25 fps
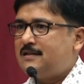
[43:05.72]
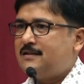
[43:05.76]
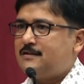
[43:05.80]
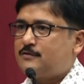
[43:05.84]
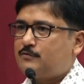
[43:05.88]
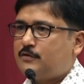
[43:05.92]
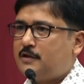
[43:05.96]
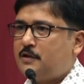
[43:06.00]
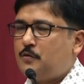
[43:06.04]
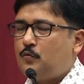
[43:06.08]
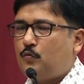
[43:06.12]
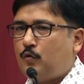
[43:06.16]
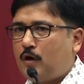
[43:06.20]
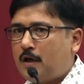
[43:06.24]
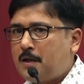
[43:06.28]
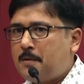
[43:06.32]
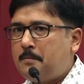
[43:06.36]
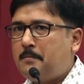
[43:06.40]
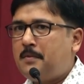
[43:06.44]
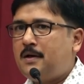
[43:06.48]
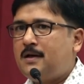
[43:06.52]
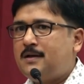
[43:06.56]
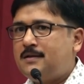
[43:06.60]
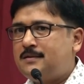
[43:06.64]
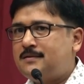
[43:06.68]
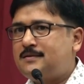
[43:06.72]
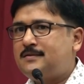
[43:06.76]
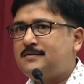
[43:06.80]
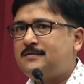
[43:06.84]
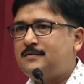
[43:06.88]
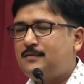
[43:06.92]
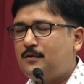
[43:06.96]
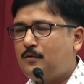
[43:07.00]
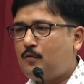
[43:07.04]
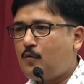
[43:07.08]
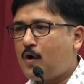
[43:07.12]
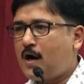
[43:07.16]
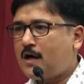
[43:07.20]
So in one month,
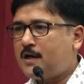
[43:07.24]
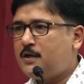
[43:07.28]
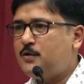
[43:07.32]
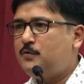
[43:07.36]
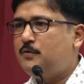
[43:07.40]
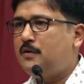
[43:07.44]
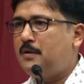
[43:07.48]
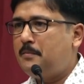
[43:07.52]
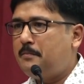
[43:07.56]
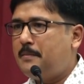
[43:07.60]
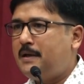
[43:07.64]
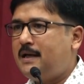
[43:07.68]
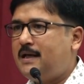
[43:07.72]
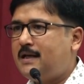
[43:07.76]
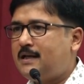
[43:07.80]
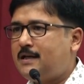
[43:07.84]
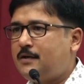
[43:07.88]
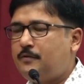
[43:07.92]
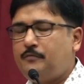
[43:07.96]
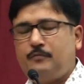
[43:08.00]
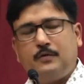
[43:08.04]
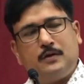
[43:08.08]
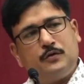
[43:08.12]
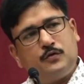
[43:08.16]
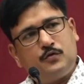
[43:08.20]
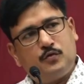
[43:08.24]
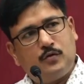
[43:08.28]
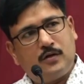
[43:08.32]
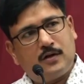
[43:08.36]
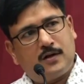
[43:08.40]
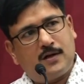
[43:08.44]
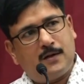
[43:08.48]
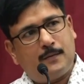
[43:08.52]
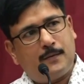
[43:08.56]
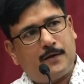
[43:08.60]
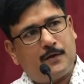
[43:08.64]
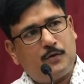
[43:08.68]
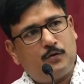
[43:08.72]
what you will make, which will
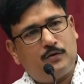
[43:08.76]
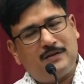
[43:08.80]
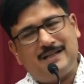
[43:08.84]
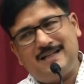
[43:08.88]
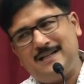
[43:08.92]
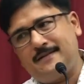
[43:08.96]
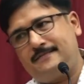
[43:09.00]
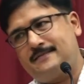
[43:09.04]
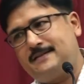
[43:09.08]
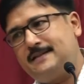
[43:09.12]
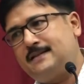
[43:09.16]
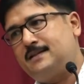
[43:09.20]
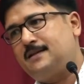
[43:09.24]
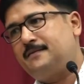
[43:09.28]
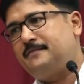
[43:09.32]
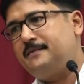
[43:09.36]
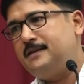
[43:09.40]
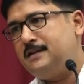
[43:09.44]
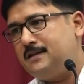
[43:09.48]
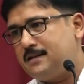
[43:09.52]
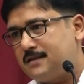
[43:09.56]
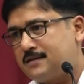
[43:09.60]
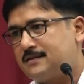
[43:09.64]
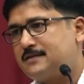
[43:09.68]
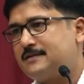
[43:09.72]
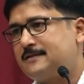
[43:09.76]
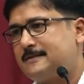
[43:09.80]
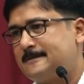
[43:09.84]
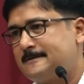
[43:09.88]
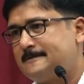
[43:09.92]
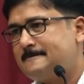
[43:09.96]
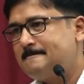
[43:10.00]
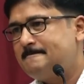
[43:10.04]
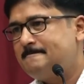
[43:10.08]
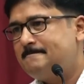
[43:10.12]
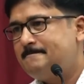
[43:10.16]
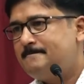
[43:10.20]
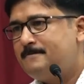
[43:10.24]
cover you the deficit of years,
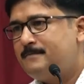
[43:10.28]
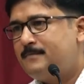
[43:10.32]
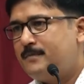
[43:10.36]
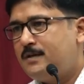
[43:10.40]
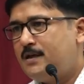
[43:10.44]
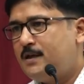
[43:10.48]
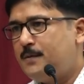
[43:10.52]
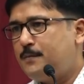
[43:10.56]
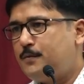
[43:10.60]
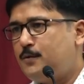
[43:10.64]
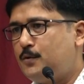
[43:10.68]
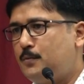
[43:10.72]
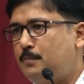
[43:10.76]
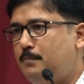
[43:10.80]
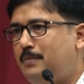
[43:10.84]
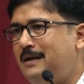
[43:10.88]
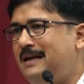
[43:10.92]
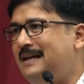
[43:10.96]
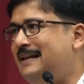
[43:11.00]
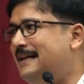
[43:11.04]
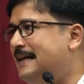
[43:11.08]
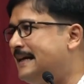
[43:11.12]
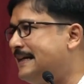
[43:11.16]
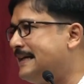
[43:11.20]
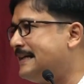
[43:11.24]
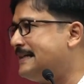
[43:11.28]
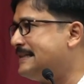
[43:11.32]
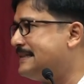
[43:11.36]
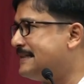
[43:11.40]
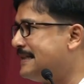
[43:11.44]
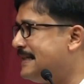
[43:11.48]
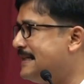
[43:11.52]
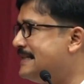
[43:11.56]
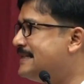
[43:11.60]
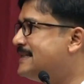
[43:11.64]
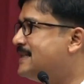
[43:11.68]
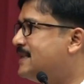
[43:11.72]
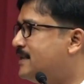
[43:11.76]
if you build that
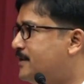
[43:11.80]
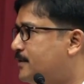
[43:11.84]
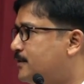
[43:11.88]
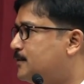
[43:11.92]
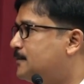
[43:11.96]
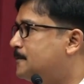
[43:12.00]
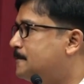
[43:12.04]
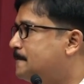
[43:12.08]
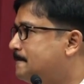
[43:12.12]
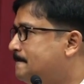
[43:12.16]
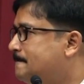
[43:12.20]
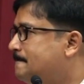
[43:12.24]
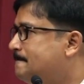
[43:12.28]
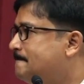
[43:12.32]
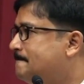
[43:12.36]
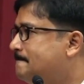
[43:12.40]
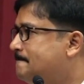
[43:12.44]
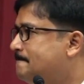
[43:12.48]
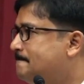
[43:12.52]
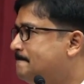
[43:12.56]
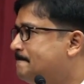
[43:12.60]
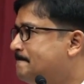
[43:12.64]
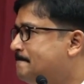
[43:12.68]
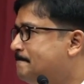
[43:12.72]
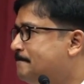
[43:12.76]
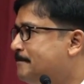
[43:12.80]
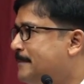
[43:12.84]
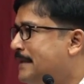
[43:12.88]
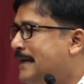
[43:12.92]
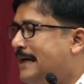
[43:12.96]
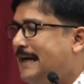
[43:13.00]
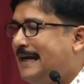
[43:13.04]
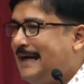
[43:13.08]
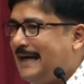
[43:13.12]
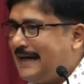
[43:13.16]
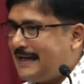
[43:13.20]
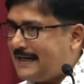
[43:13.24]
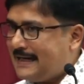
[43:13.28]
excellence in you.
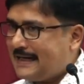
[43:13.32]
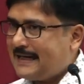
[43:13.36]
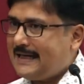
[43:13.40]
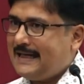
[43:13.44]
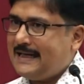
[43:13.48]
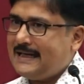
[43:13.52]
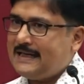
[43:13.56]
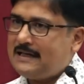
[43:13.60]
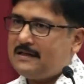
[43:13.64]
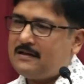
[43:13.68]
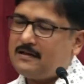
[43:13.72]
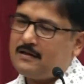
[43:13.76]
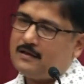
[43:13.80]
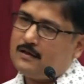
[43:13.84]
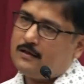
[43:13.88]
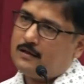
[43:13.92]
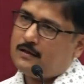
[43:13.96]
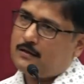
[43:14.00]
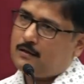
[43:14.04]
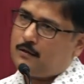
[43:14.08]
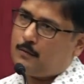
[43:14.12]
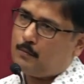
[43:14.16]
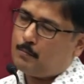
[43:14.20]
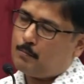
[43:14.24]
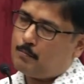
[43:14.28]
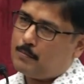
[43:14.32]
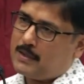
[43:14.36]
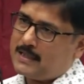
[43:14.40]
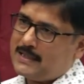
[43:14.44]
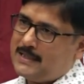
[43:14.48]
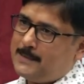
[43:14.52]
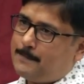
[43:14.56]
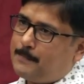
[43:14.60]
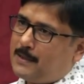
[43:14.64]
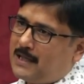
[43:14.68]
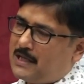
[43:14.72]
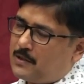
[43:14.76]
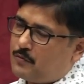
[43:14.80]
And again,
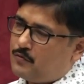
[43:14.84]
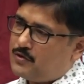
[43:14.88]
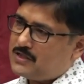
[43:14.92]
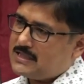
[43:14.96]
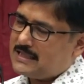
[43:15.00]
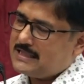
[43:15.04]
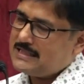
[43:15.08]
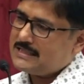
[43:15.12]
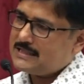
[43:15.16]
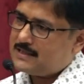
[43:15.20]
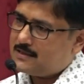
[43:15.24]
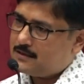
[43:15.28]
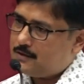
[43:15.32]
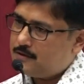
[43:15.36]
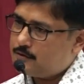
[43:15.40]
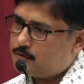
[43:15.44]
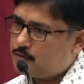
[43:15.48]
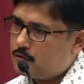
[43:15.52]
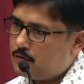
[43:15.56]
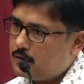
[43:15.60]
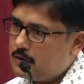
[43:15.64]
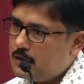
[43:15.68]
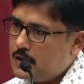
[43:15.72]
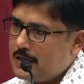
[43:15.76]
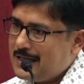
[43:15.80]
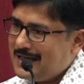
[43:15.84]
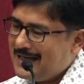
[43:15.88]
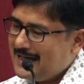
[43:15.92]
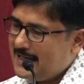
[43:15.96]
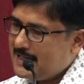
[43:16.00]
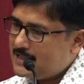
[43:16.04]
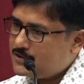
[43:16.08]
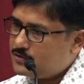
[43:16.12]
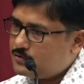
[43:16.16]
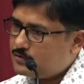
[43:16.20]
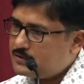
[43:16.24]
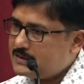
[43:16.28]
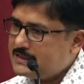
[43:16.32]
money part, which I said also,
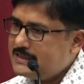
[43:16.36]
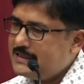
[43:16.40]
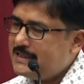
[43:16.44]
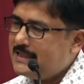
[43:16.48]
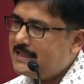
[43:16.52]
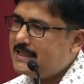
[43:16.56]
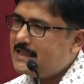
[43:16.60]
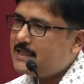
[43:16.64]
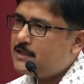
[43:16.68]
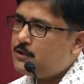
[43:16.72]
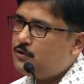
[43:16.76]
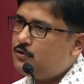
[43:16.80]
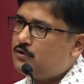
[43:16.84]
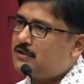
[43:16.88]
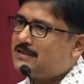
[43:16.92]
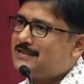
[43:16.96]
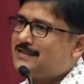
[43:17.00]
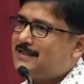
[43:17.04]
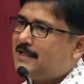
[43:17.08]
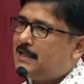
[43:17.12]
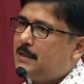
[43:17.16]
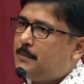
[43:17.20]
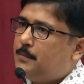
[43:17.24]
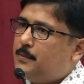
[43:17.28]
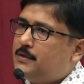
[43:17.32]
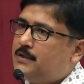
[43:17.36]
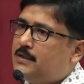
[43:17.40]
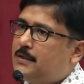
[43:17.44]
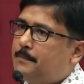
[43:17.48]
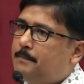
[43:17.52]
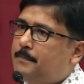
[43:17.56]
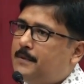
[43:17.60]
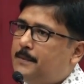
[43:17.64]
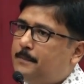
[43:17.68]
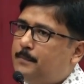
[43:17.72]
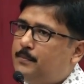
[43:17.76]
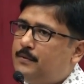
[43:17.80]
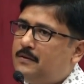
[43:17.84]
associate yourself with the
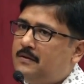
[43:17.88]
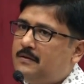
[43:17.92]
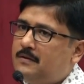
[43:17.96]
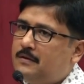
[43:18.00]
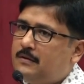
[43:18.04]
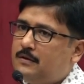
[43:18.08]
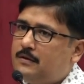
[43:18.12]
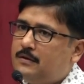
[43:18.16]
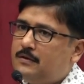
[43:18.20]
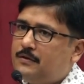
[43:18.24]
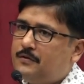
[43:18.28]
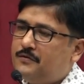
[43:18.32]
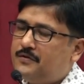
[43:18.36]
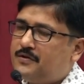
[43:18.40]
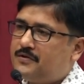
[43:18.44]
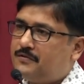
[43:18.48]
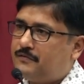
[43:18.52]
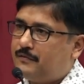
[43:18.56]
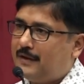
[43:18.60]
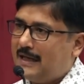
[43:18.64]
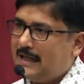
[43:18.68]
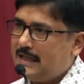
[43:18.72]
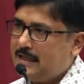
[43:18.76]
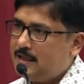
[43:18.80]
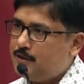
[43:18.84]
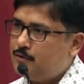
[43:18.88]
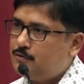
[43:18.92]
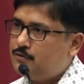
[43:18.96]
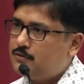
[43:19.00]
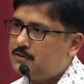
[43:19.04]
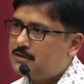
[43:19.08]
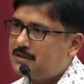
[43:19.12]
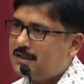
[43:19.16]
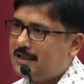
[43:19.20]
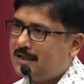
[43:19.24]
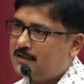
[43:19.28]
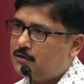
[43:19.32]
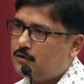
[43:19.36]
people with
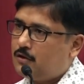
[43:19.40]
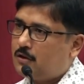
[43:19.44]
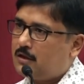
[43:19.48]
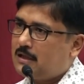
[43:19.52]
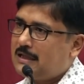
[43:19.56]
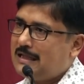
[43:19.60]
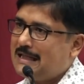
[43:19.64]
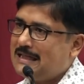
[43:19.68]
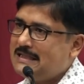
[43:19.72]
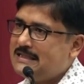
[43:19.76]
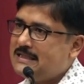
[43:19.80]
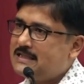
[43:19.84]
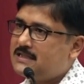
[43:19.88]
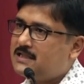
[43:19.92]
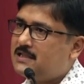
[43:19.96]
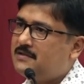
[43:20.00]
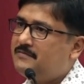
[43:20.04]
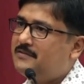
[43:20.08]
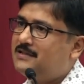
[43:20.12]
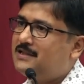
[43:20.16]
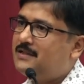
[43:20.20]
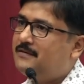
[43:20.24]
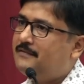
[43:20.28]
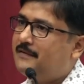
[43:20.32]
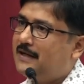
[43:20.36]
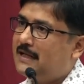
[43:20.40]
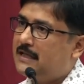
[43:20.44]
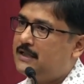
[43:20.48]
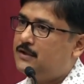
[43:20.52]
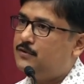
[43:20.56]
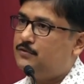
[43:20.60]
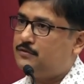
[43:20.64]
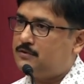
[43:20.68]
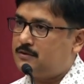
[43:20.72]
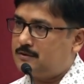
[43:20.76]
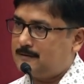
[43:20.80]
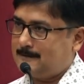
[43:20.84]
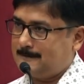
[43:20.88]
values and the organization with the
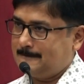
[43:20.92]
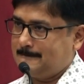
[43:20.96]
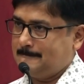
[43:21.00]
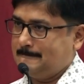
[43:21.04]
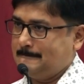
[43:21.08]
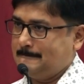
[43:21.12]
values.